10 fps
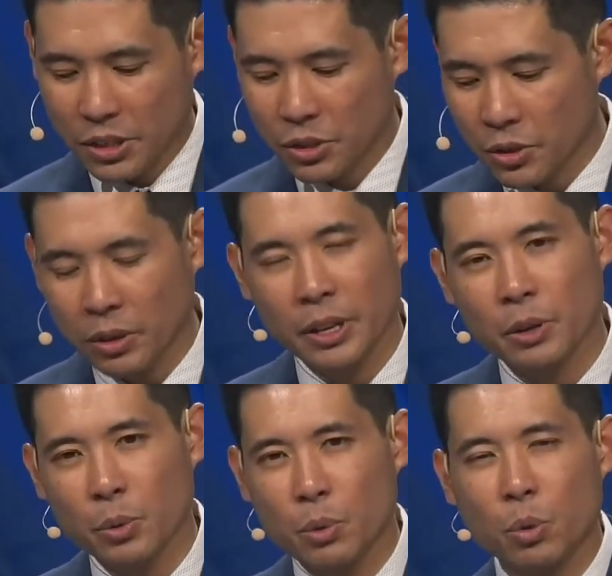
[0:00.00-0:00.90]
sooner or
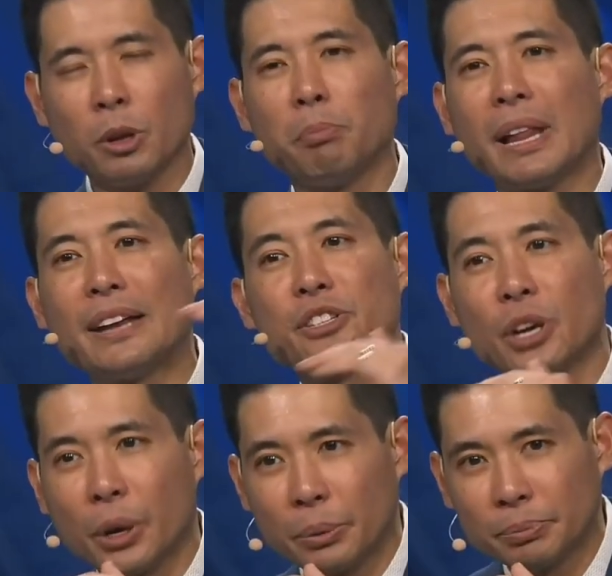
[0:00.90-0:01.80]
later we will
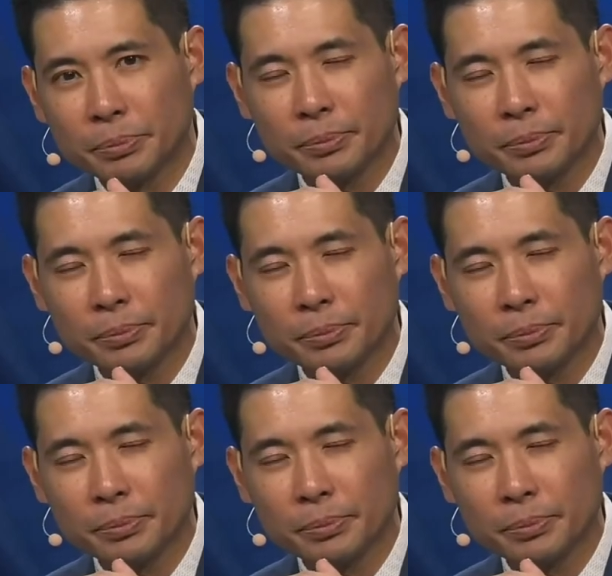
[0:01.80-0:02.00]
plateau.